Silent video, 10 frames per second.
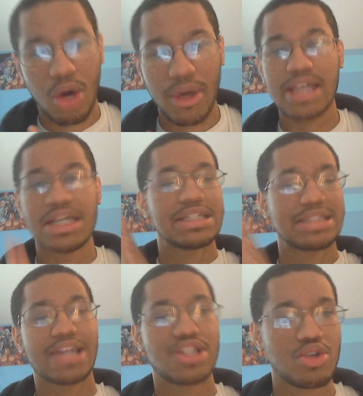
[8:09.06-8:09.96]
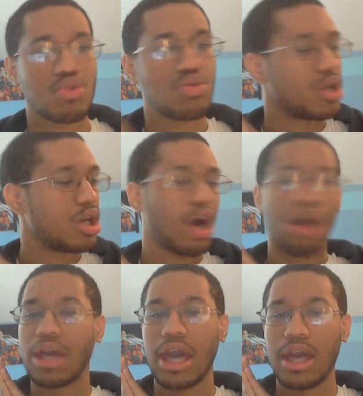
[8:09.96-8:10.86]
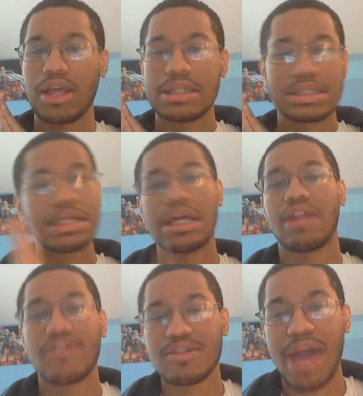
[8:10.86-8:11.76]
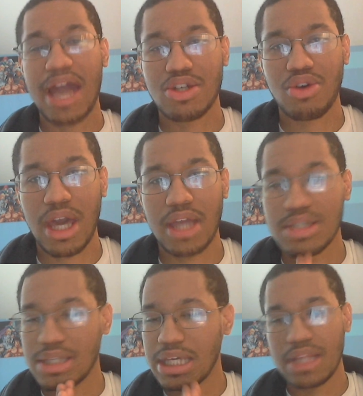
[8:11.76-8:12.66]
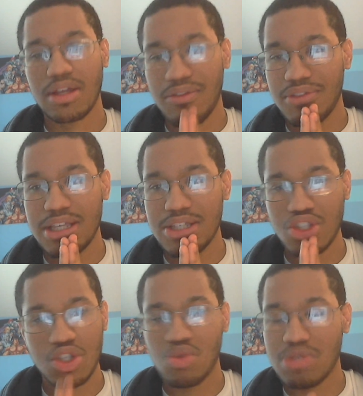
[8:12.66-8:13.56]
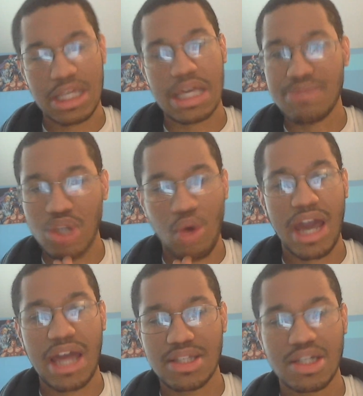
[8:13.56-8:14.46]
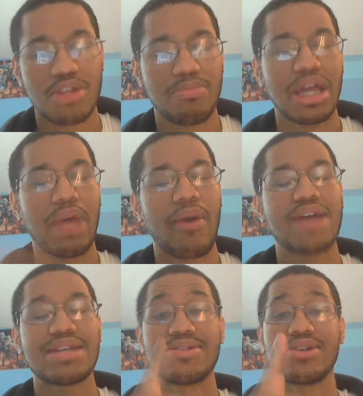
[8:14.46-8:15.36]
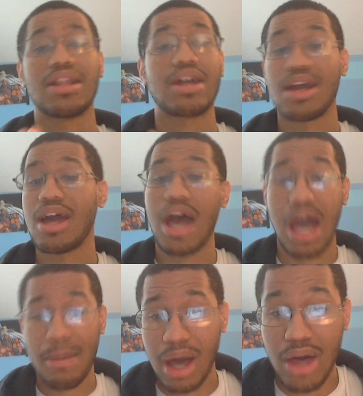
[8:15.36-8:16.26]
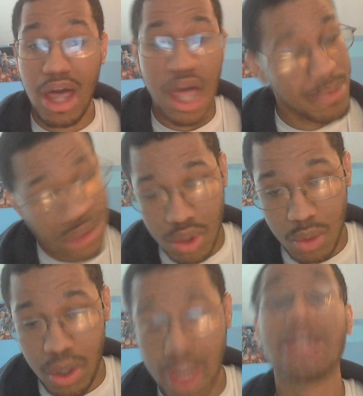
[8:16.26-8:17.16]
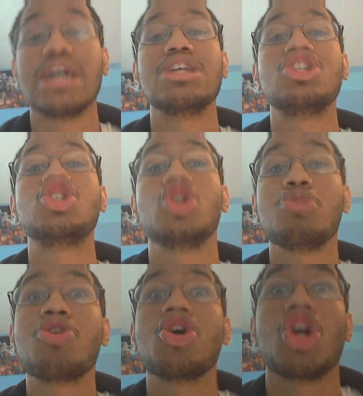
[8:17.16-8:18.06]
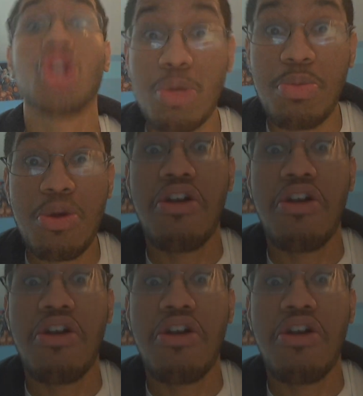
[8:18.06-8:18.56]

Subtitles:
Okay, stay tuned. Okay, to the end of this match. Okay, to the end of these two teams going at each other. But anyway, guys, I'll see you later. I'm out. Episode 21. Super duper